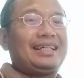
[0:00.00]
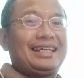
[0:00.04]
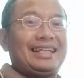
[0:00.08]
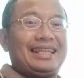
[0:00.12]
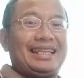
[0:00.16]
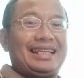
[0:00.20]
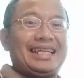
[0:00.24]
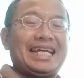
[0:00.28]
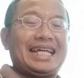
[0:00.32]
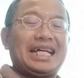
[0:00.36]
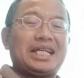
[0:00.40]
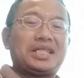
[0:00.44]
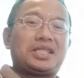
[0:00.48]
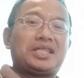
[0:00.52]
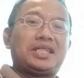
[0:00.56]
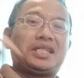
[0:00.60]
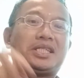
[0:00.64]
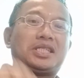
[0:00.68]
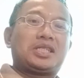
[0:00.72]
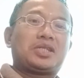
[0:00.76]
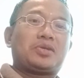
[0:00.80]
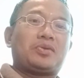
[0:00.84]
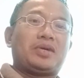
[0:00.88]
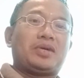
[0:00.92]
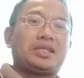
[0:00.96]
the answer
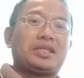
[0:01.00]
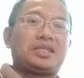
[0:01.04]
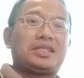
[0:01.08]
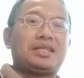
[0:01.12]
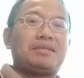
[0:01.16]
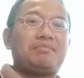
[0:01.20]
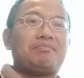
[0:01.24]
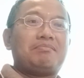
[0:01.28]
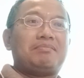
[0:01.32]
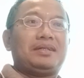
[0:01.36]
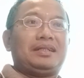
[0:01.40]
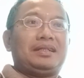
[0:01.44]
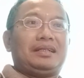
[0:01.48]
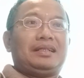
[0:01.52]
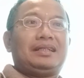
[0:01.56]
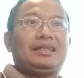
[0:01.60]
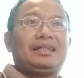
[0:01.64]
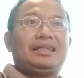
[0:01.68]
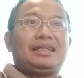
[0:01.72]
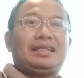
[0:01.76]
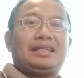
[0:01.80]
is quite simple.